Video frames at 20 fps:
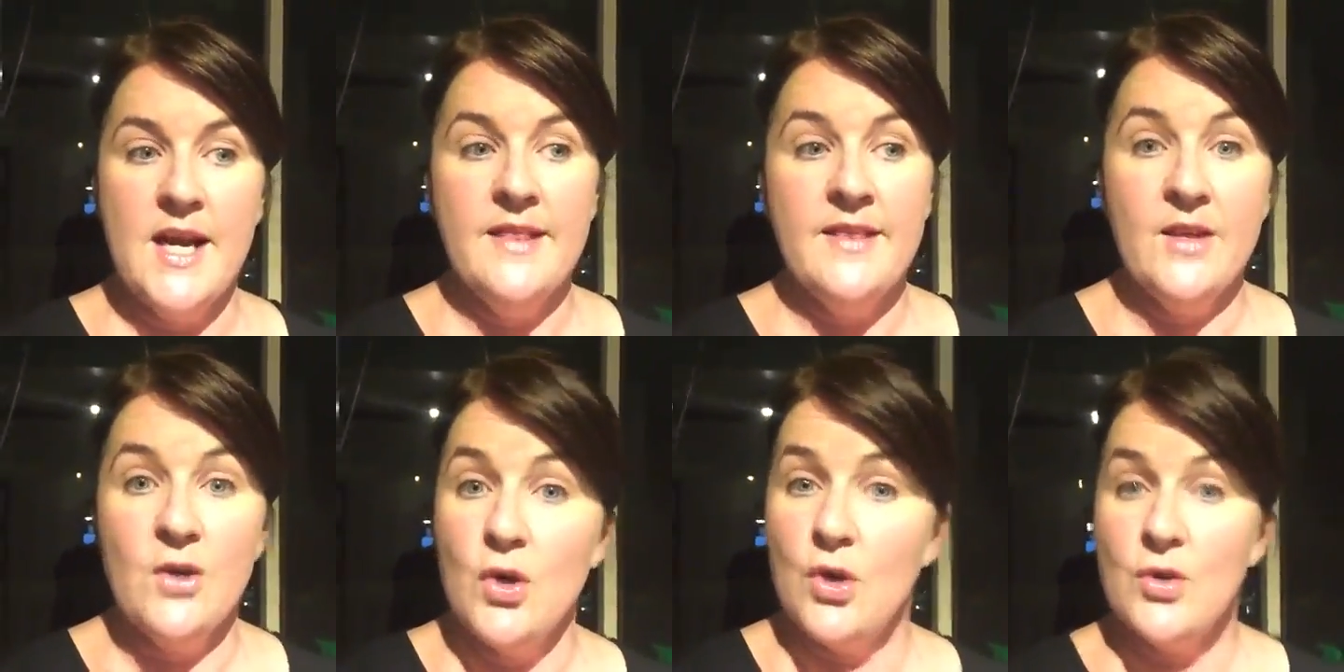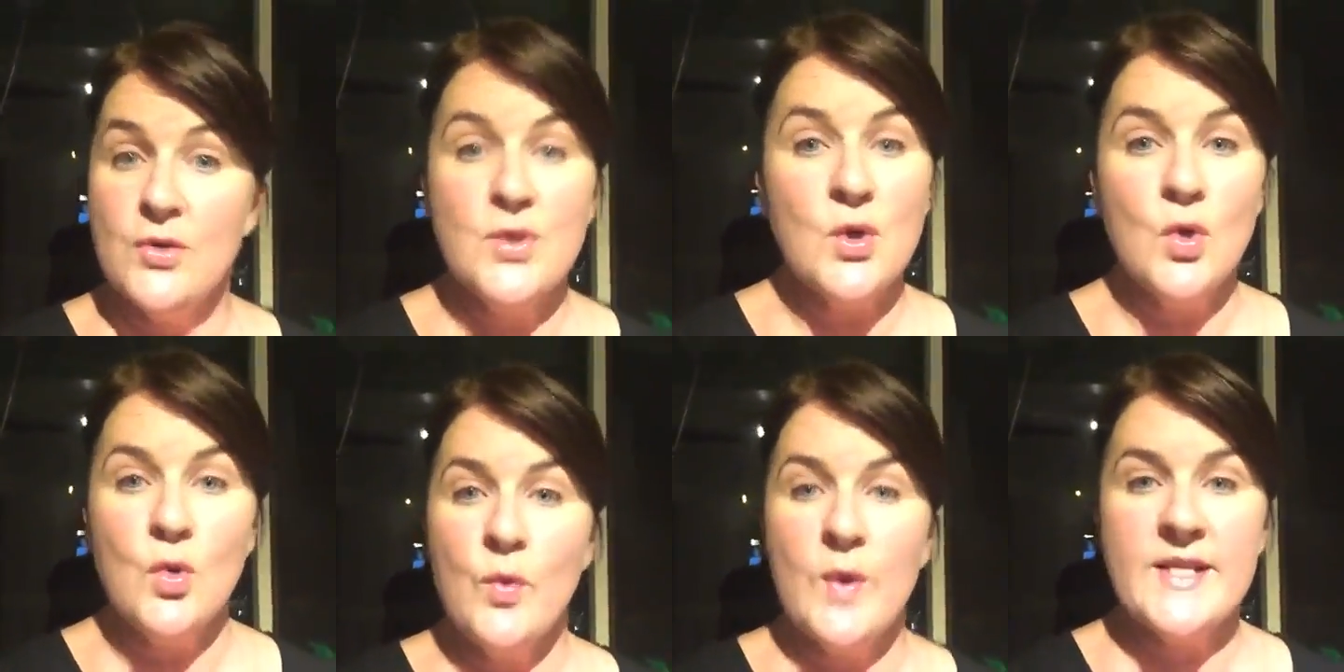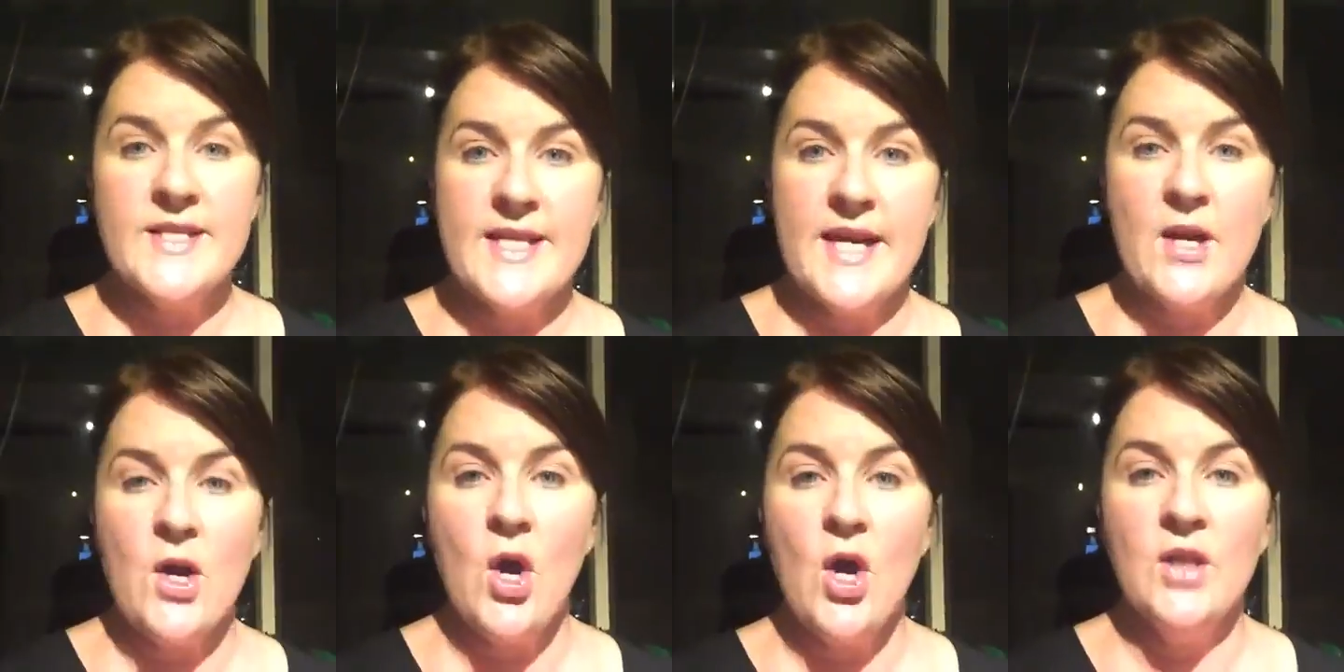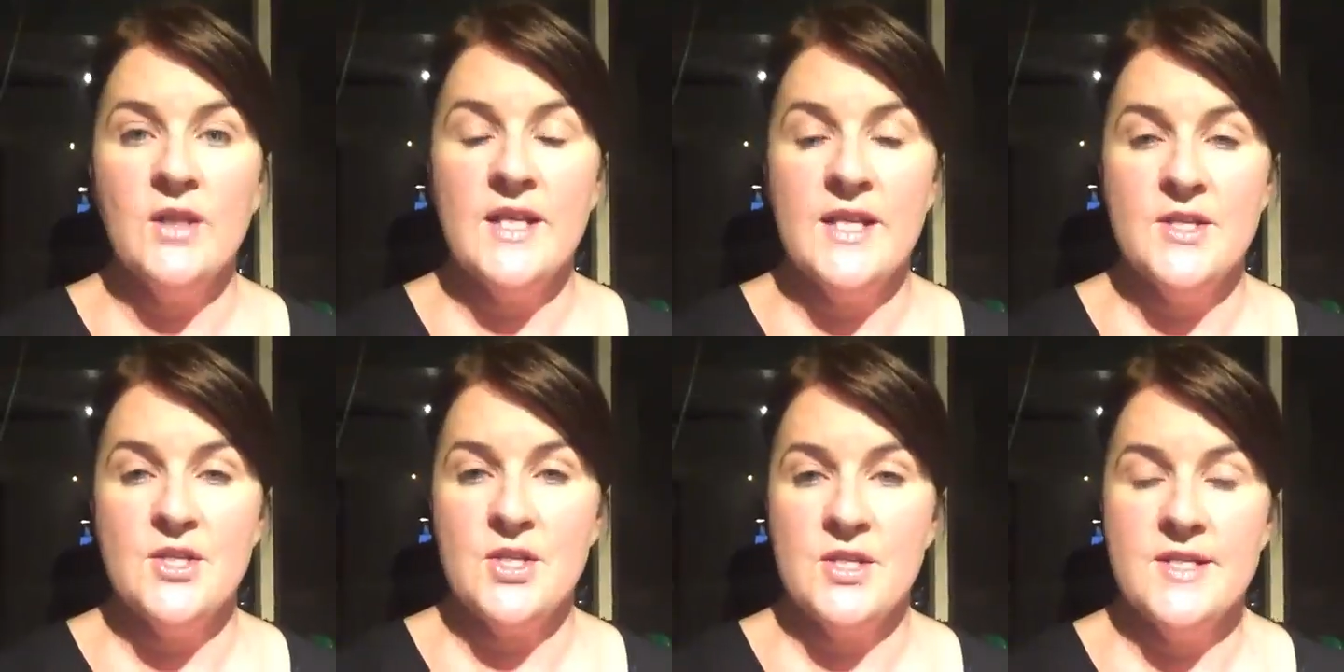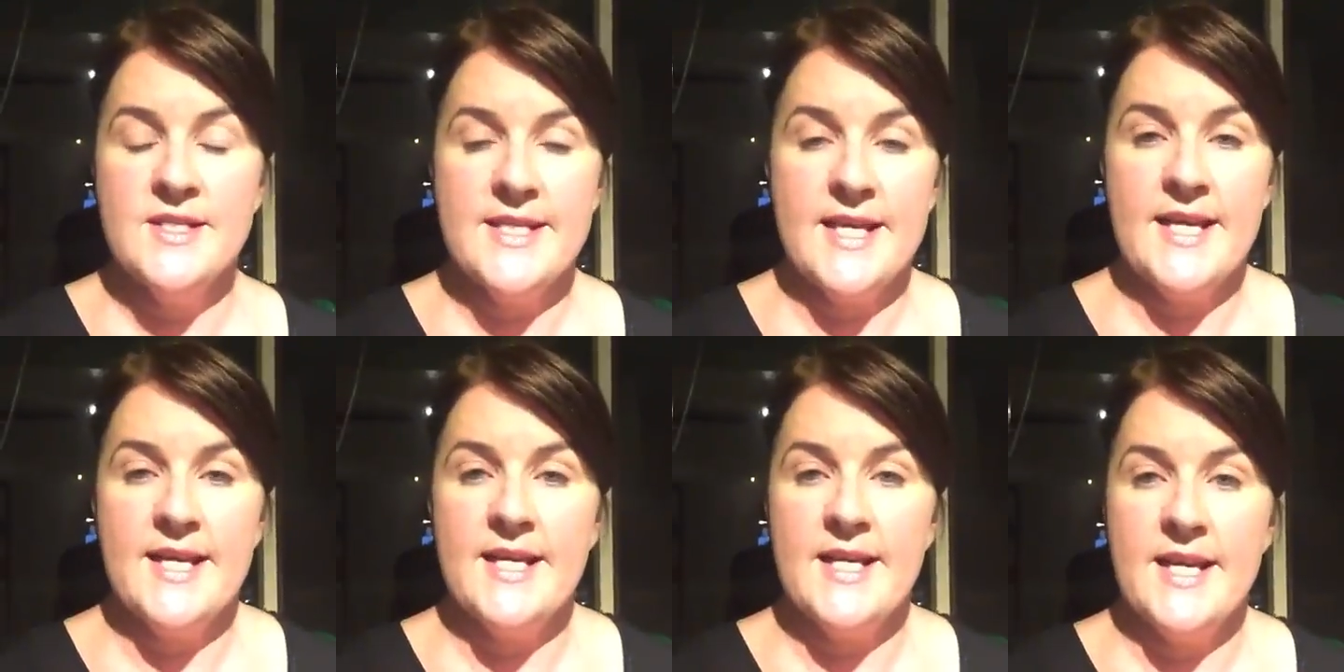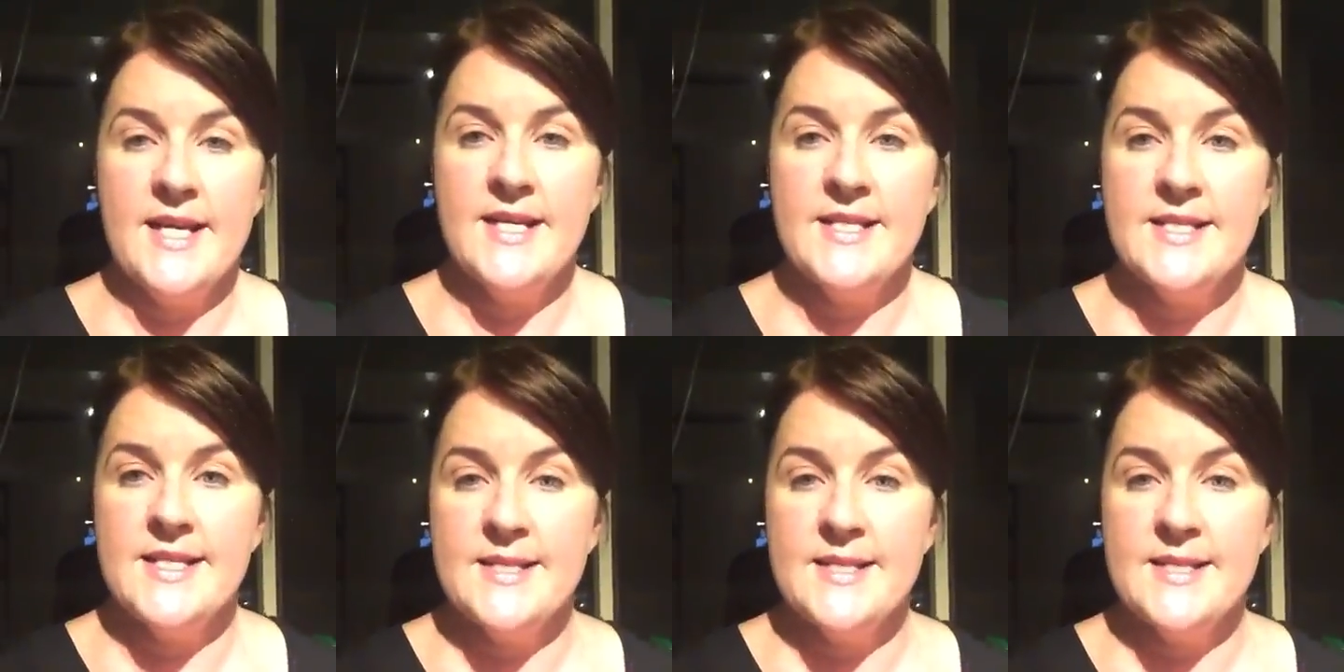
the girls always take a hot lunch on Saturdays.